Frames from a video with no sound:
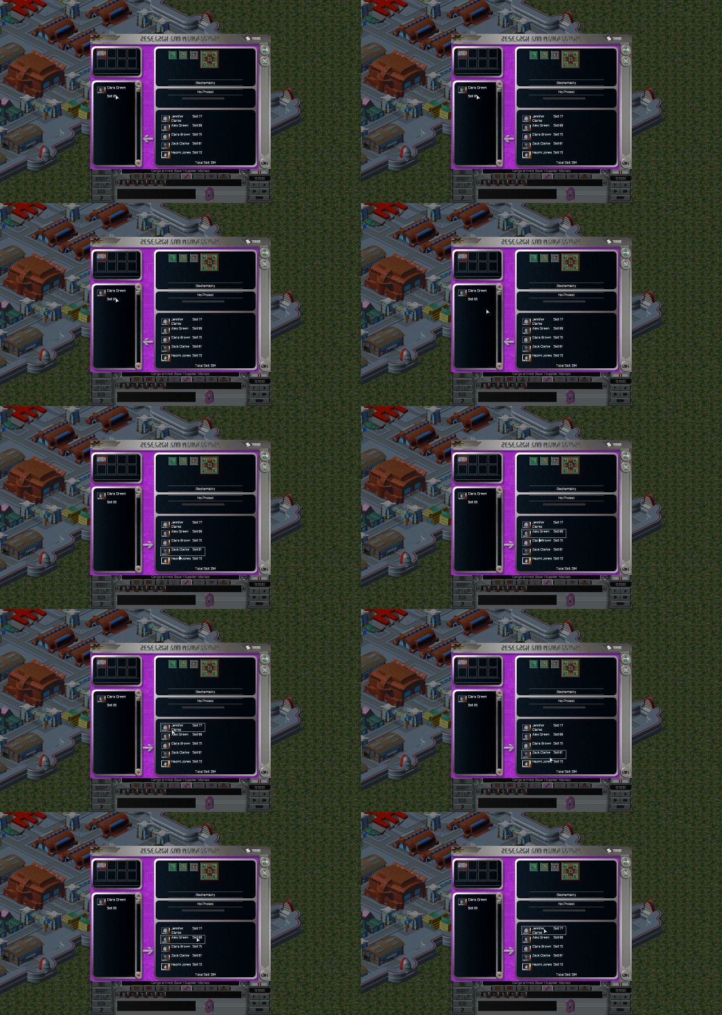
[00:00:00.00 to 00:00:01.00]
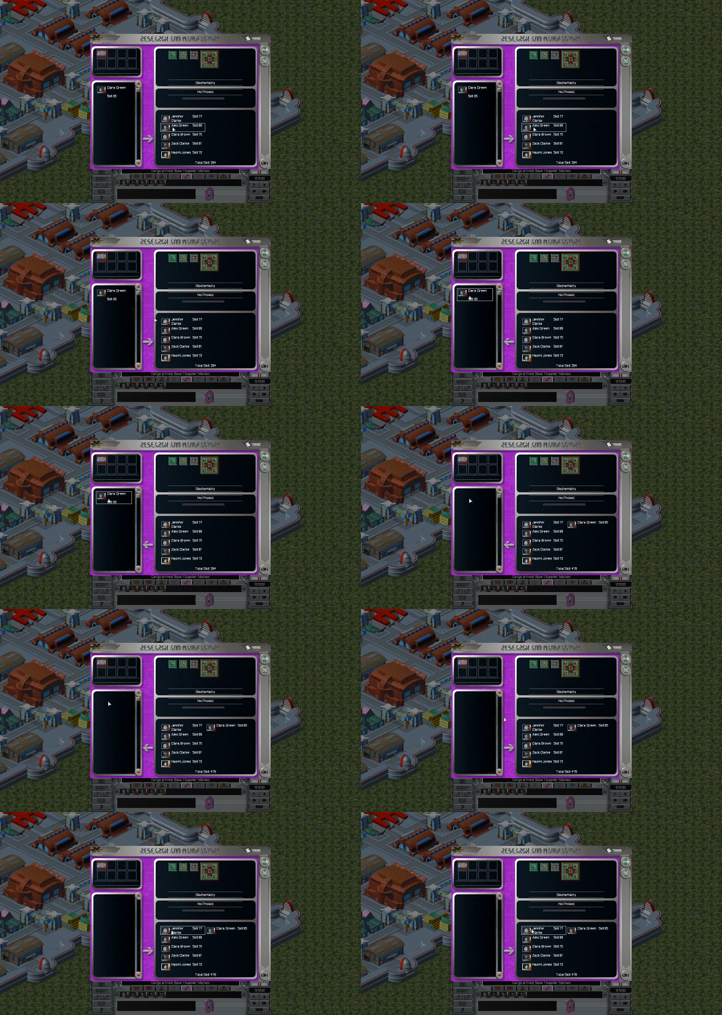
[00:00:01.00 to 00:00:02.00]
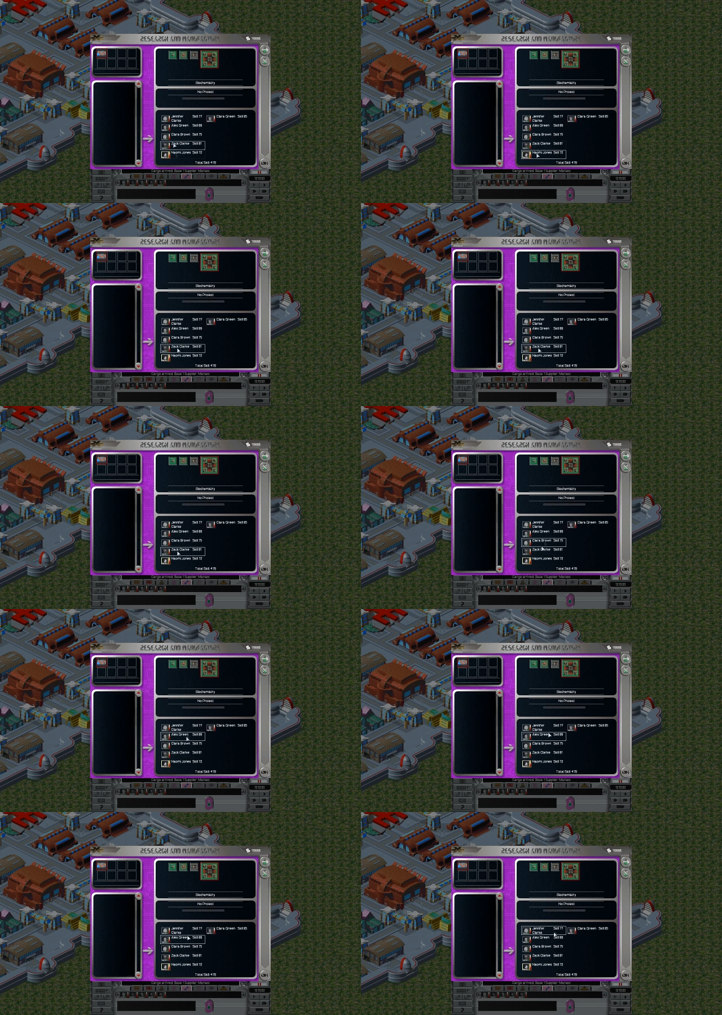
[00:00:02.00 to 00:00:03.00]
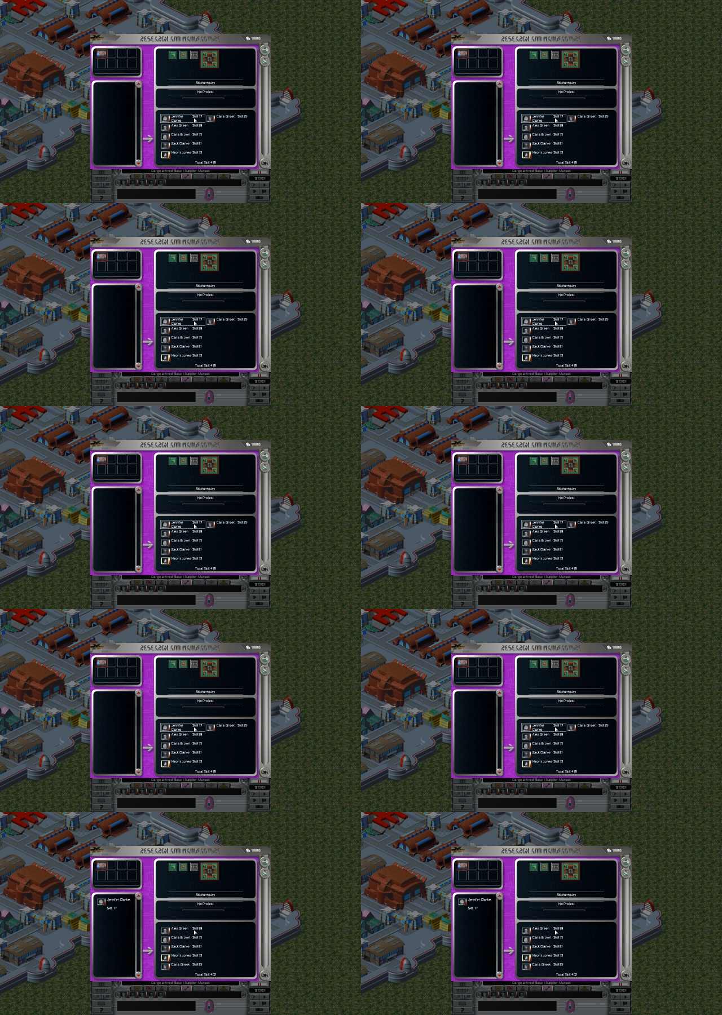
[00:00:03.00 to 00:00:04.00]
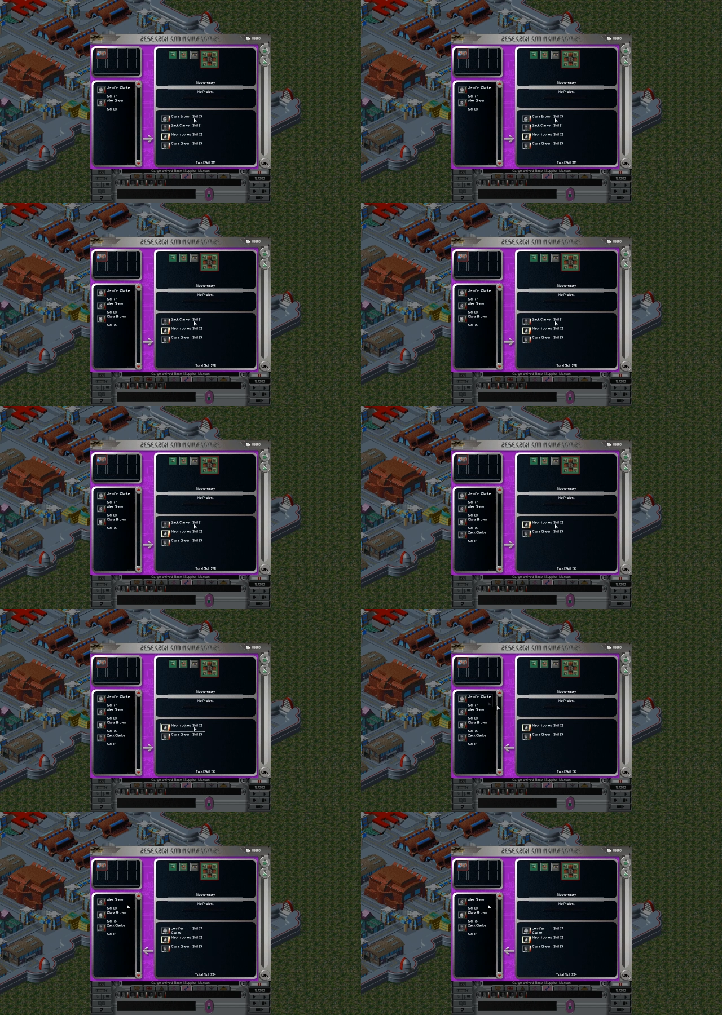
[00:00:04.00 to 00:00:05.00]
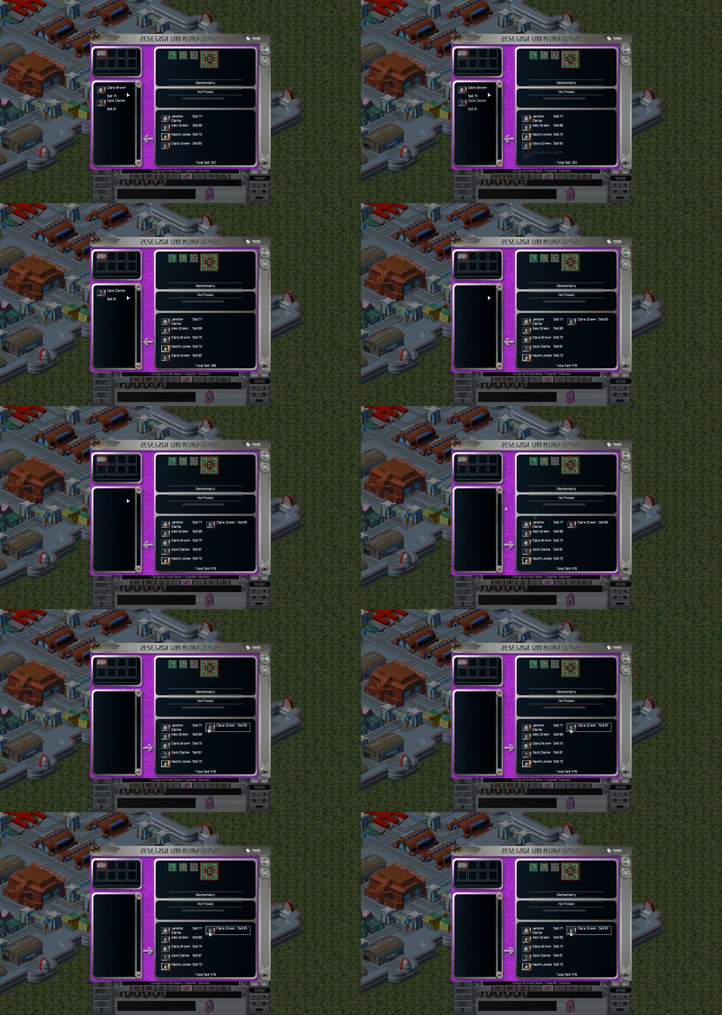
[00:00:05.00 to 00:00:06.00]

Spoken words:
(no speaker visible)